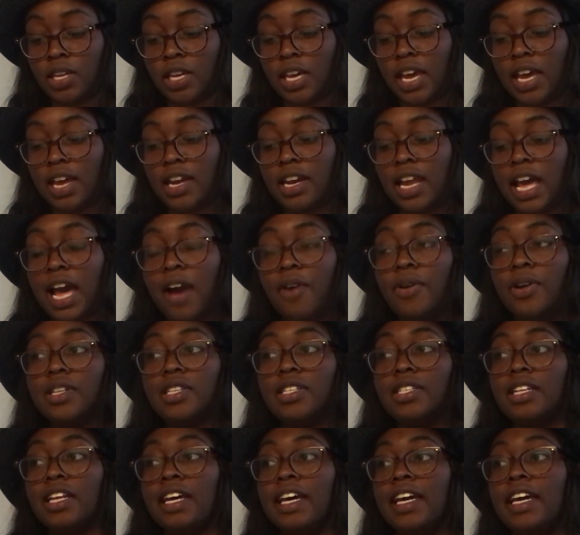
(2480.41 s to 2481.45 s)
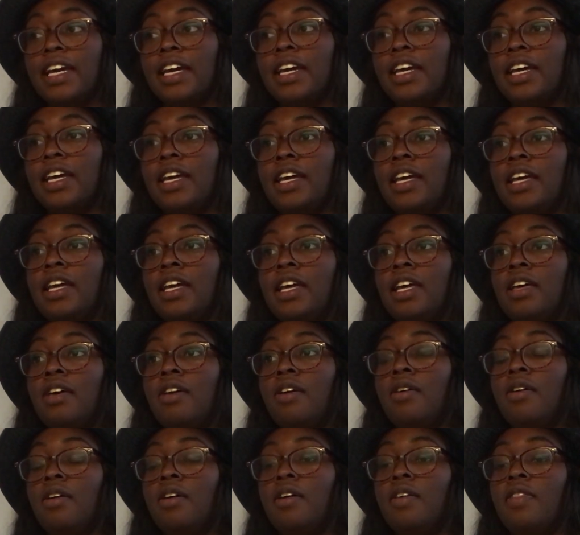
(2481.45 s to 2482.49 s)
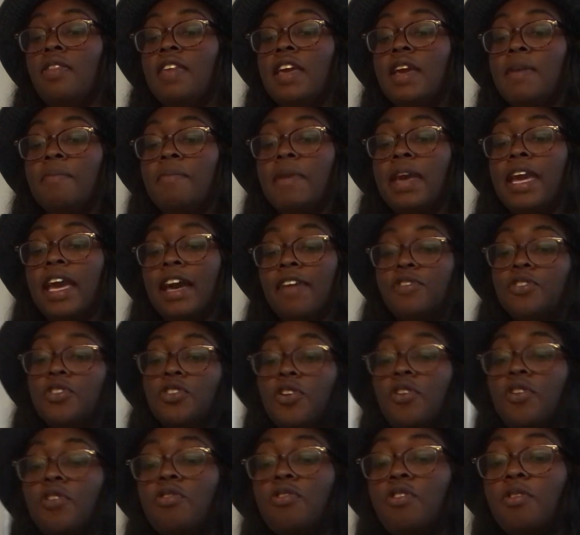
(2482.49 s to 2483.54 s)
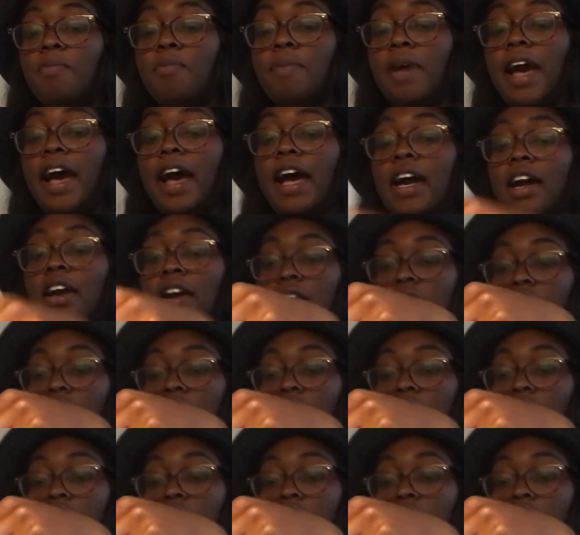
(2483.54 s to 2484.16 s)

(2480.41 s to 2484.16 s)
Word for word: And now it's like they may have turned their back.